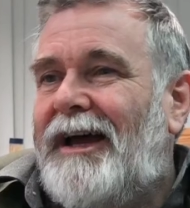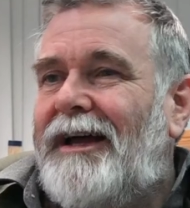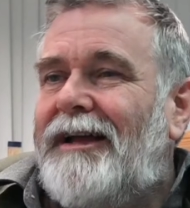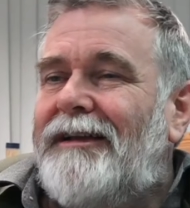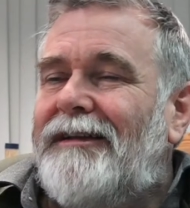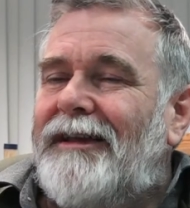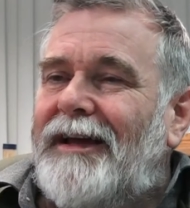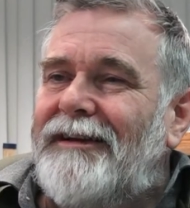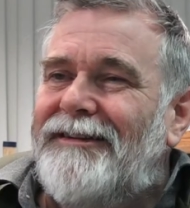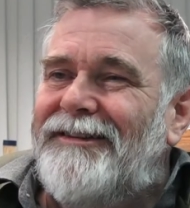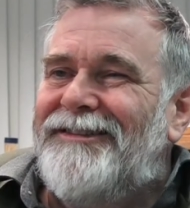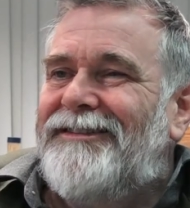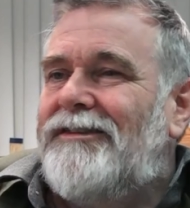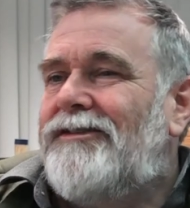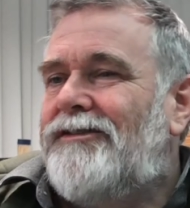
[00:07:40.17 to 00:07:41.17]
And that
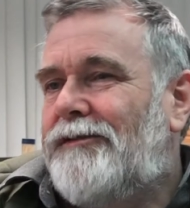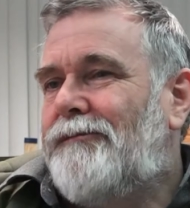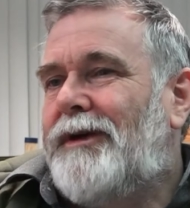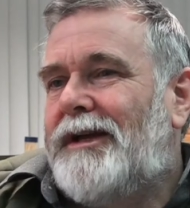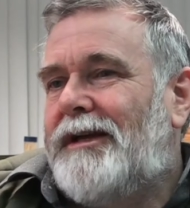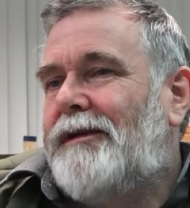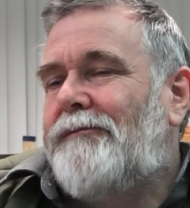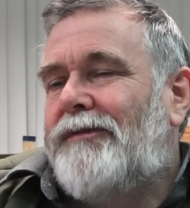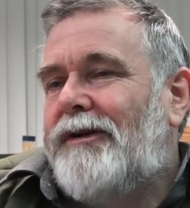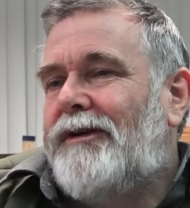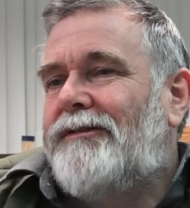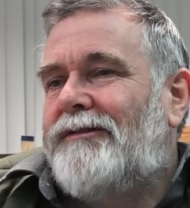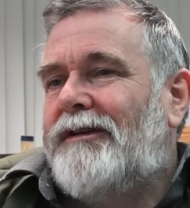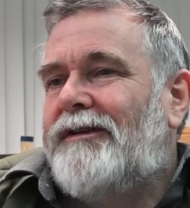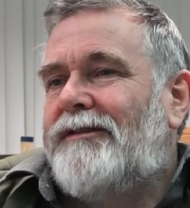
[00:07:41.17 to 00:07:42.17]
decision-making
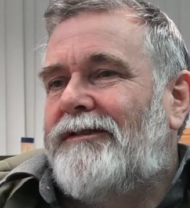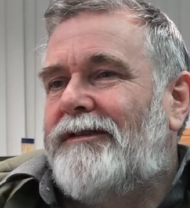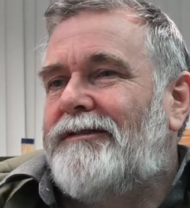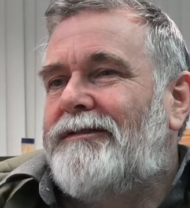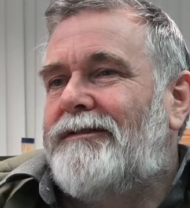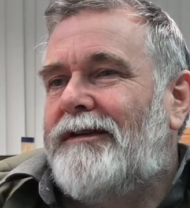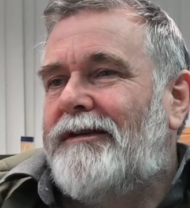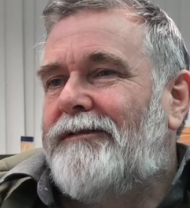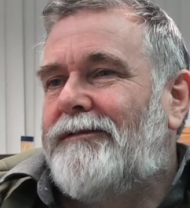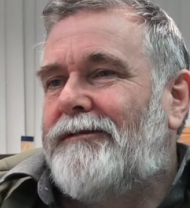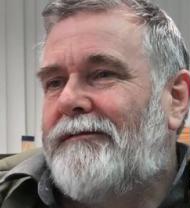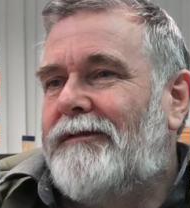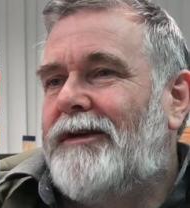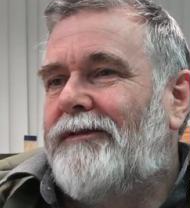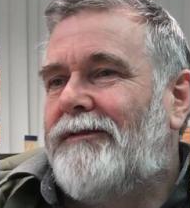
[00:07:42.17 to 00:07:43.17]
process is is
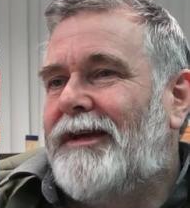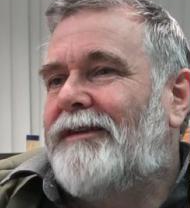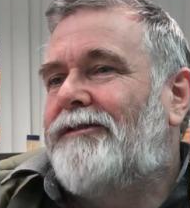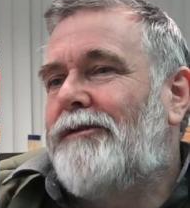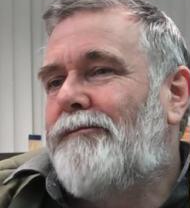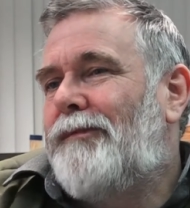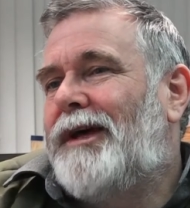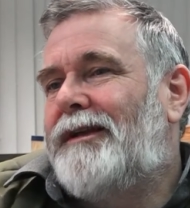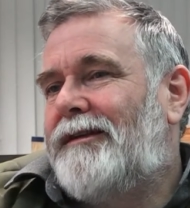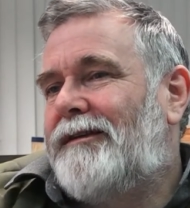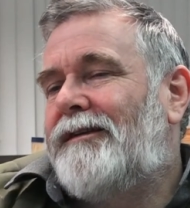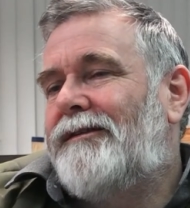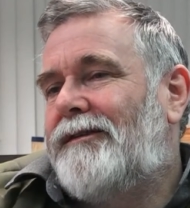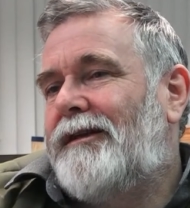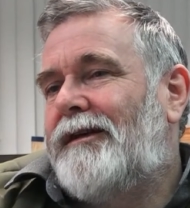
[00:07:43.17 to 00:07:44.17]
you know gets embedded
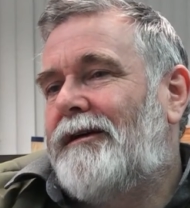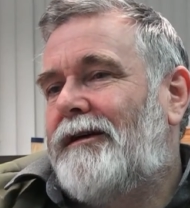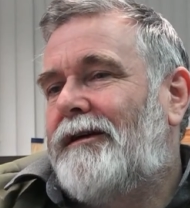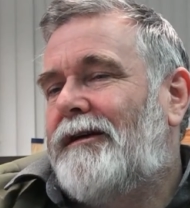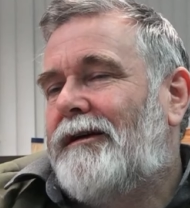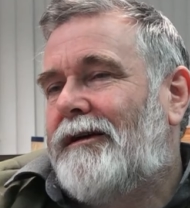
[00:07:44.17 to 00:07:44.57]
in. Uh,